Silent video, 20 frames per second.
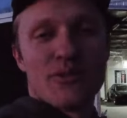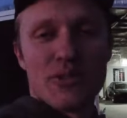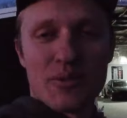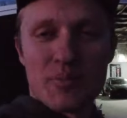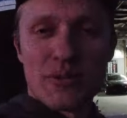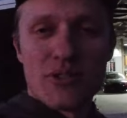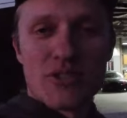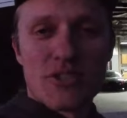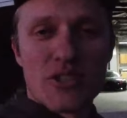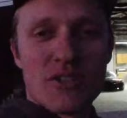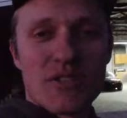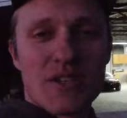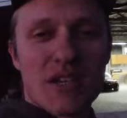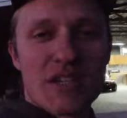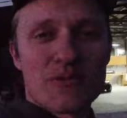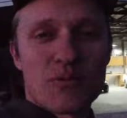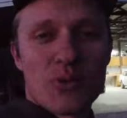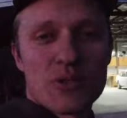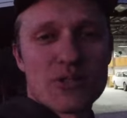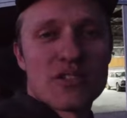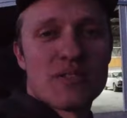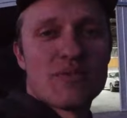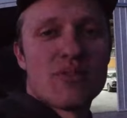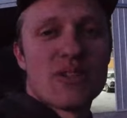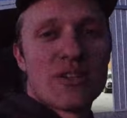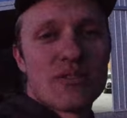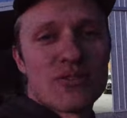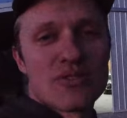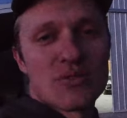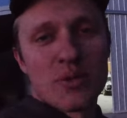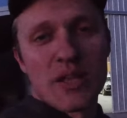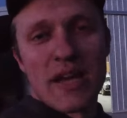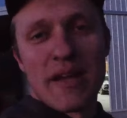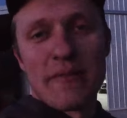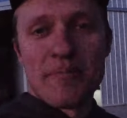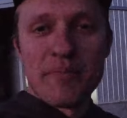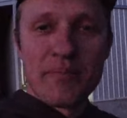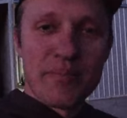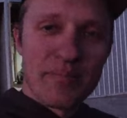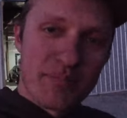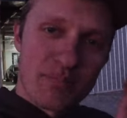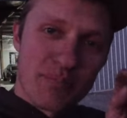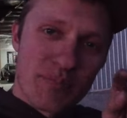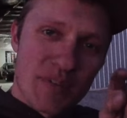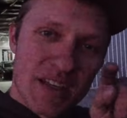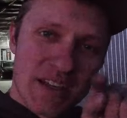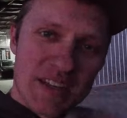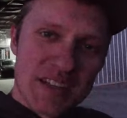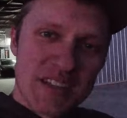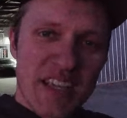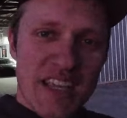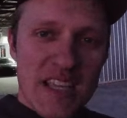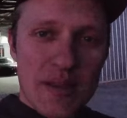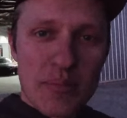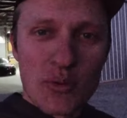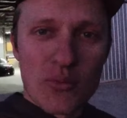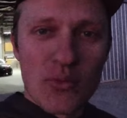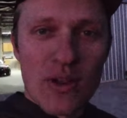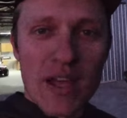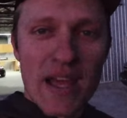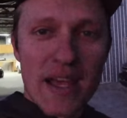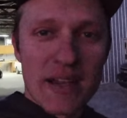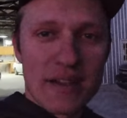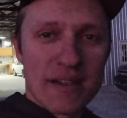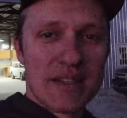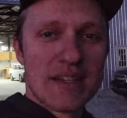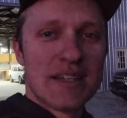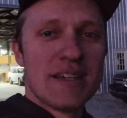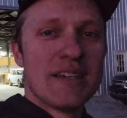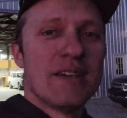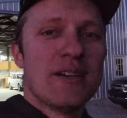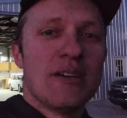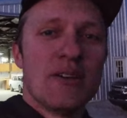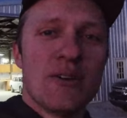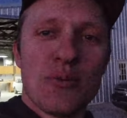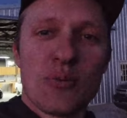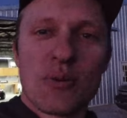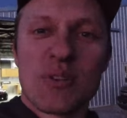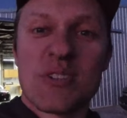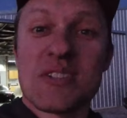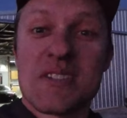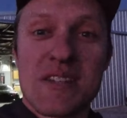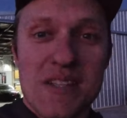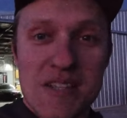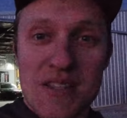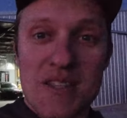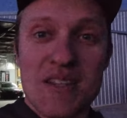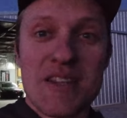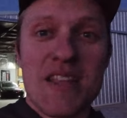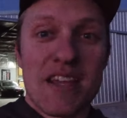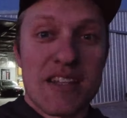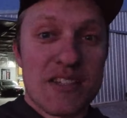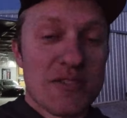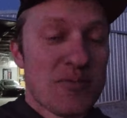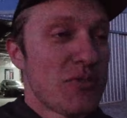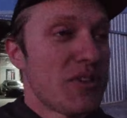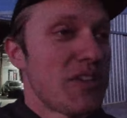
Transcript: I really appreciate you guys watching the video. So with that, keep it rad. We're going to see you in the next